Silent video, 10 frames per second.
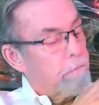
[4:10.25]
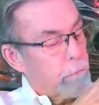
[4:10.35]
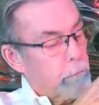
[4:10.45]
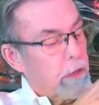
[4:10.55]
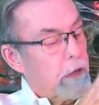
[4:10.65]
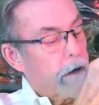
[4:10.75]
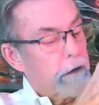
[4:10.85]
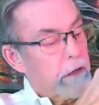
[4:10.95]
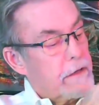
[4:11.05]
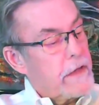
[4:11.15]
From
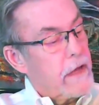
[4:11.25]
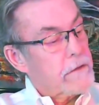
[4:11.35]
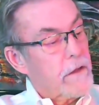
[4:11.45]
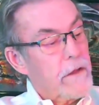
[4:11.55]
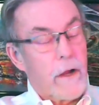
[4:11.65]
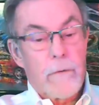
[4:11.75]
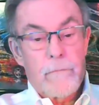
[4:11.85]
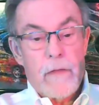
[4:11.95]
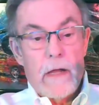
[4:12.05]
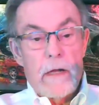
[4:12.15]
there down to there.
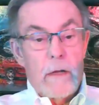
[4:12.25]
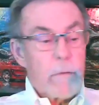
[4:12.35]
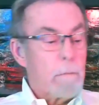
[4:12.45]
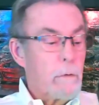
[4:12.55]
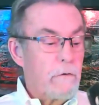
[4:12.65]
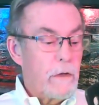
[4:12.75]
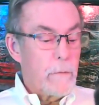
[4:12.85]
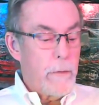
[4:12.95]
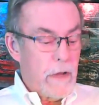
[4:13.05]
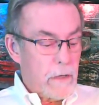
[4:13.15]
By moving
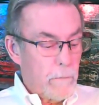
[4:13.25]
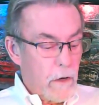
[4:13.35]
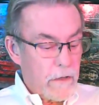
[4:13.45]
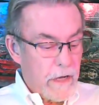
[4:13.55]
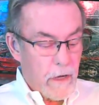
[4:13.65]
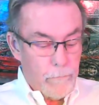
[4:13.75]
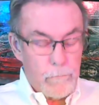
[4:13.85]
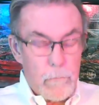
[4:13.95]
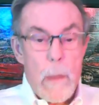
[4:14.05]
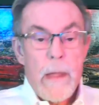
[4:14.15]
the Panhard bar
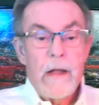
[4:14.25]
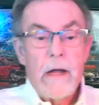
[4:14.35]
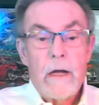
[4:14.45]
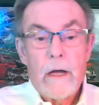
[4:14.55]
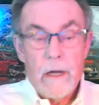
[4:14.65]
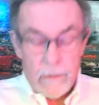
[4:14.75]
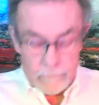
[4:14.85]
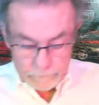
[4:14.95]
down, uh,